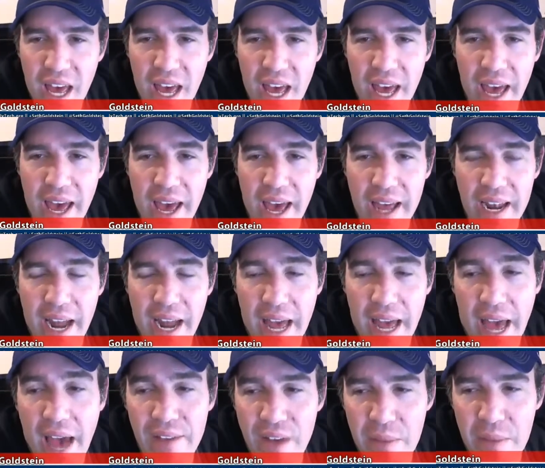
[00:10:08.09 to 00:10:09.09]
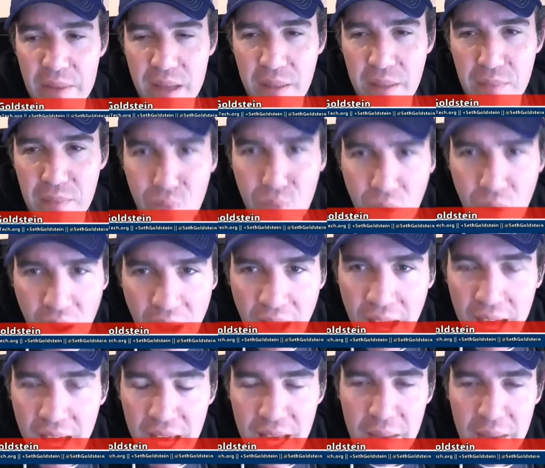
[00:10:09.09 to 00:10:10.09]
and I have Amazon
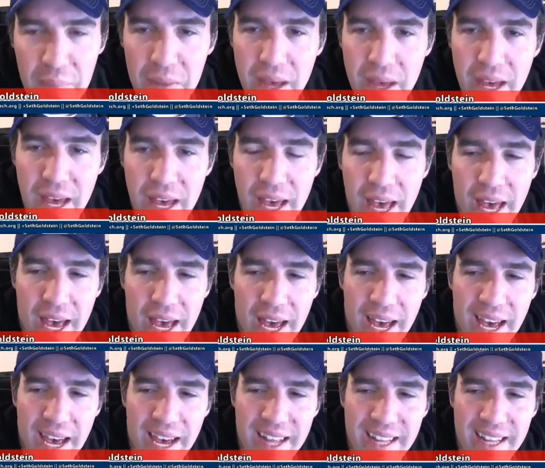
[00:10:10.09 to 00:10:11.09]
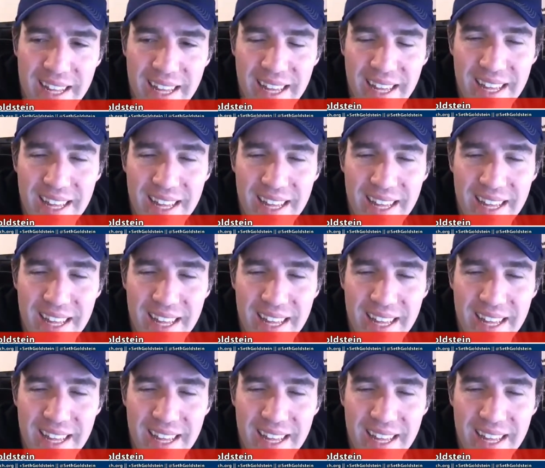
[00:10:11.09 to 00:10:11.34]
Prime, and